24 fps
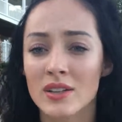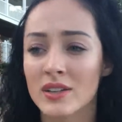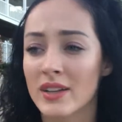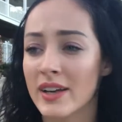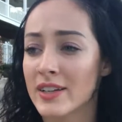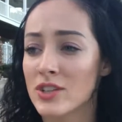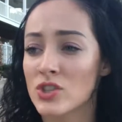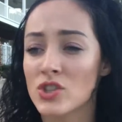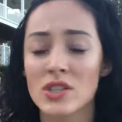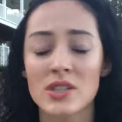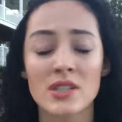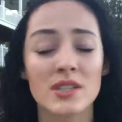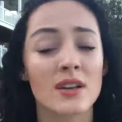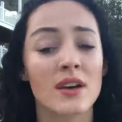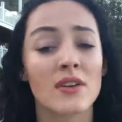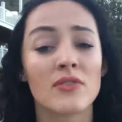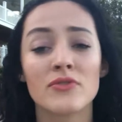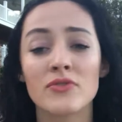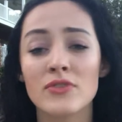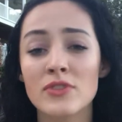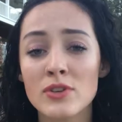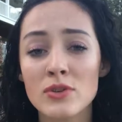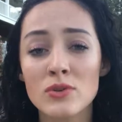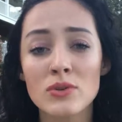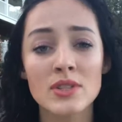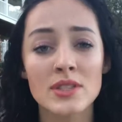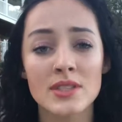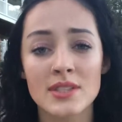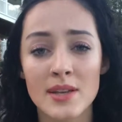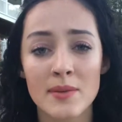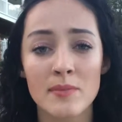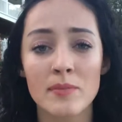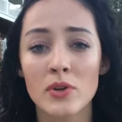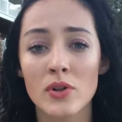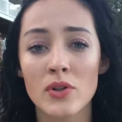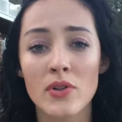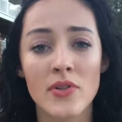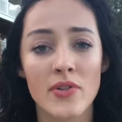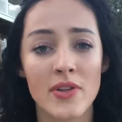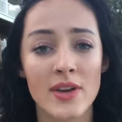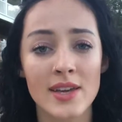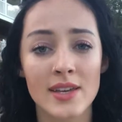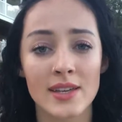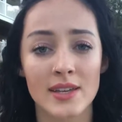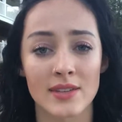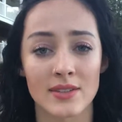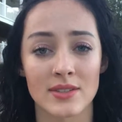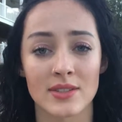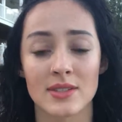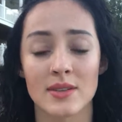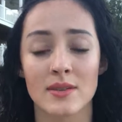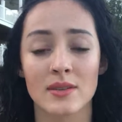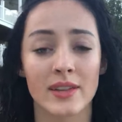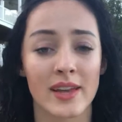Like, just a few simple things,